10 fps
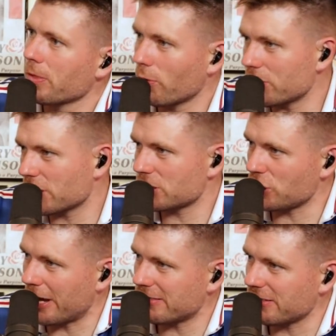Where'd you get the
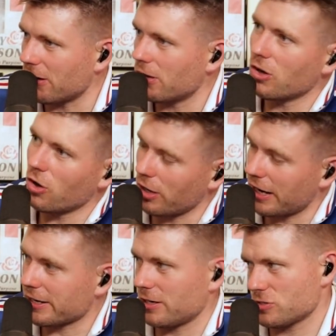chainsaw? All
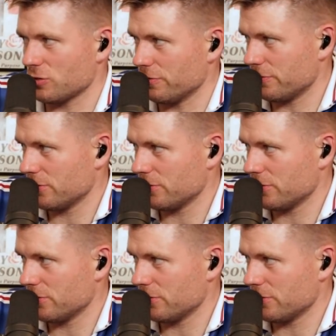that kind of stuff.